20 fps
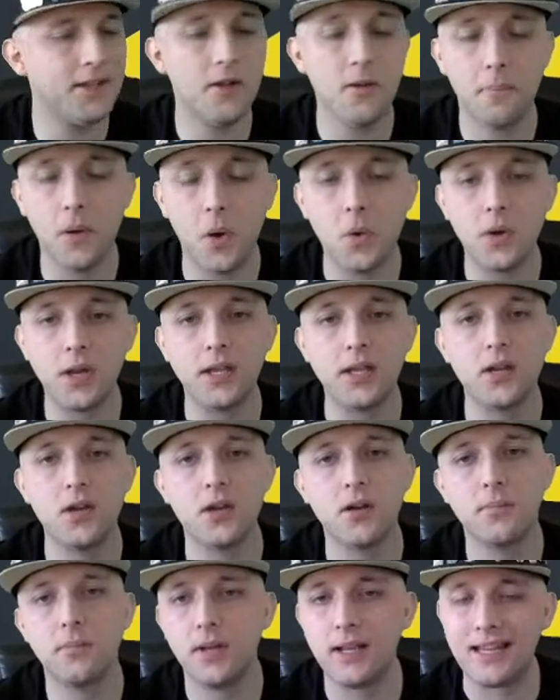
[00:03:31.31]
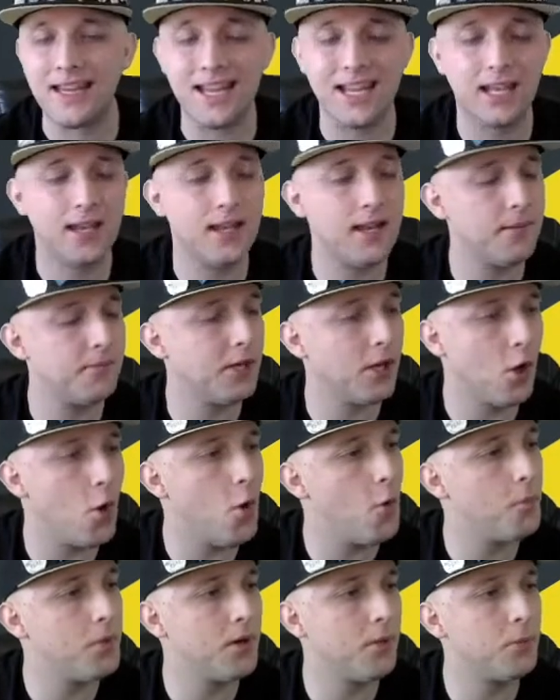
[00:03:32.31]
opponent here, again, I'm going to
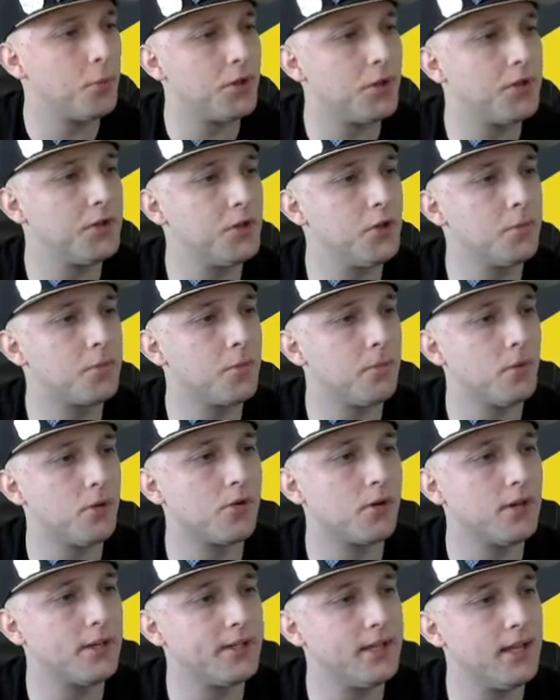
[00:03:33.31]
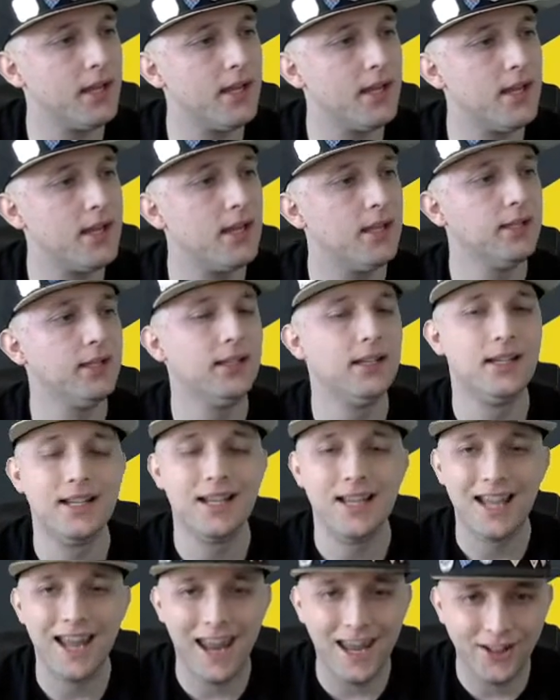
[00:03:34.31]
open up with the Super Bowl Cresselia,
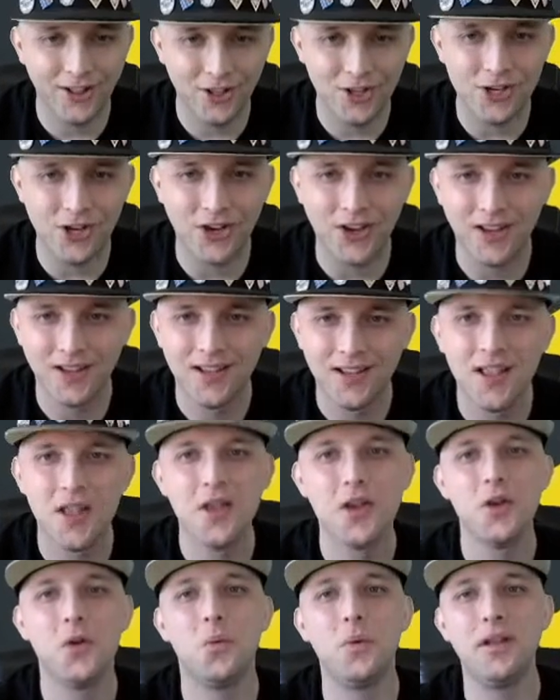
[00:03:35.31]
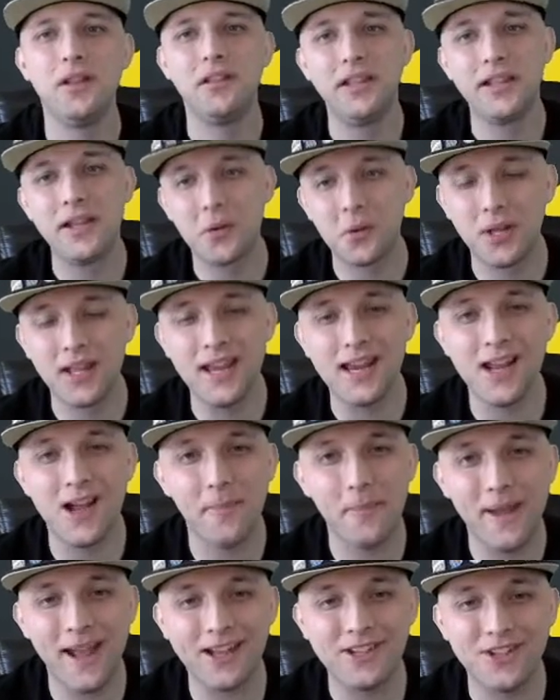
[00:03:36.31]
and look, we literally
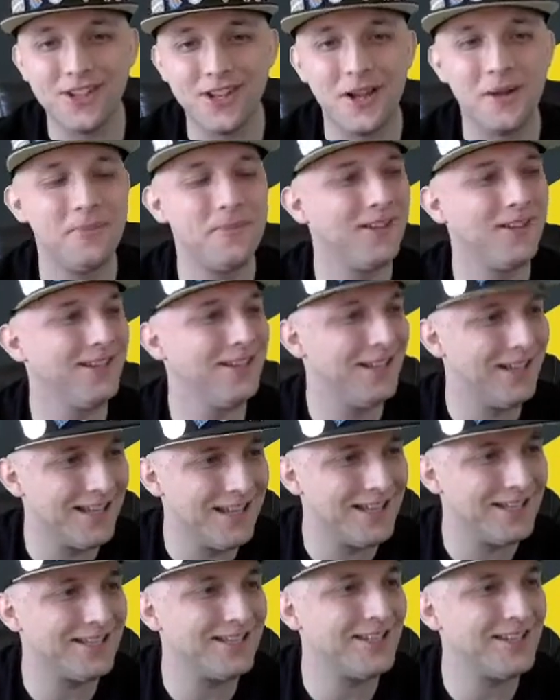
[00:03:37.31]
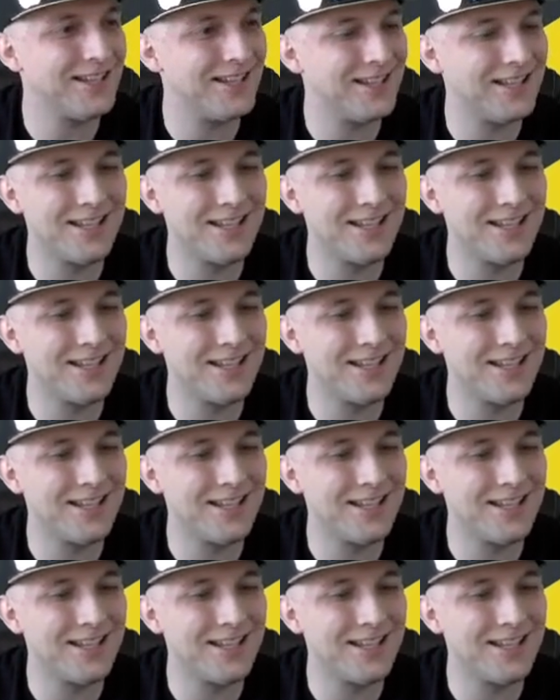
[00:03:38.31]
got matched up against the